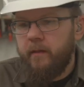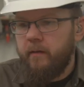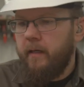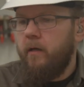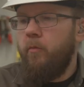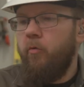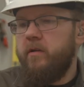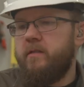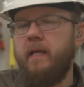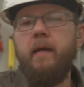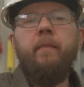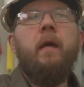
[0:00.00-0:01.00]
Got no more to
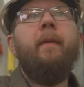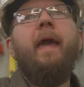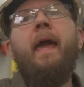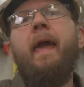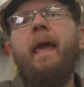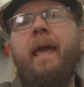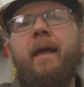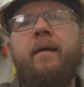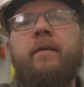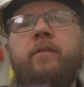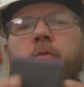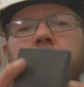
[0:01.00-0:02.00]
say, baby.
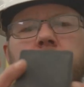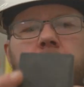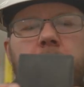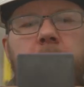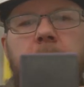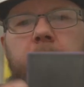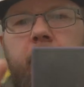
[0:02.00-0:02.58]
3M.